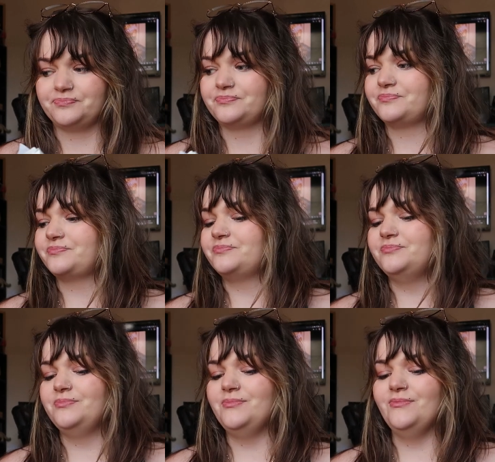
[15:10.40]

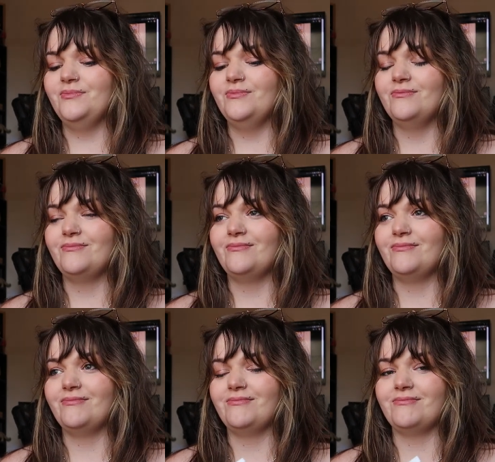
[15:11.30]

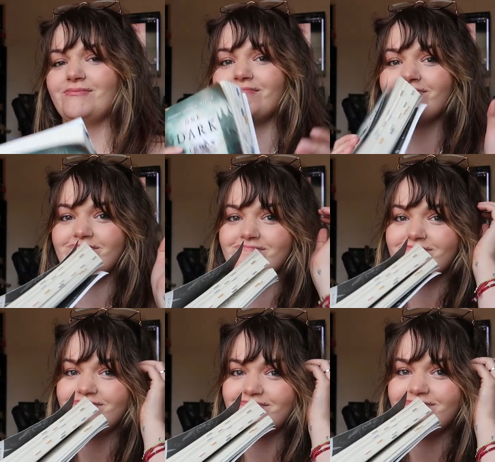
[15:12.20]

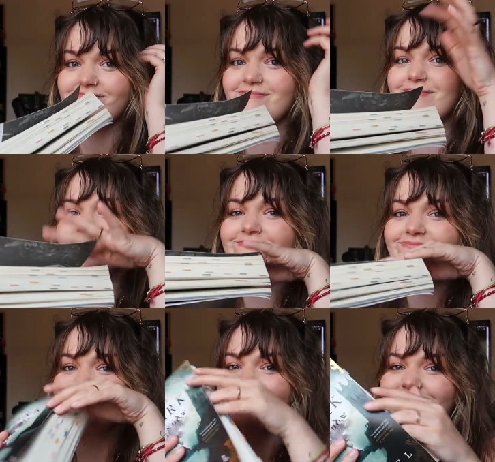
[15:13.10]

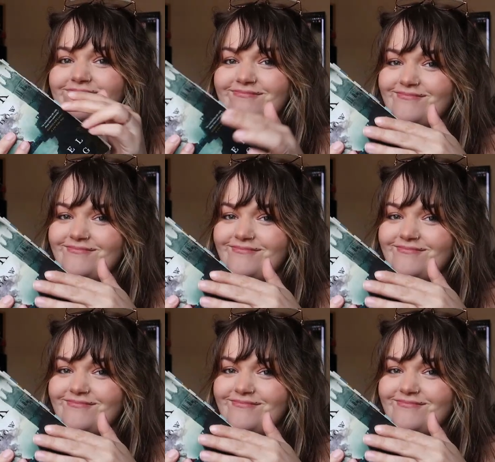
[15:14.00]
Nobody speaks.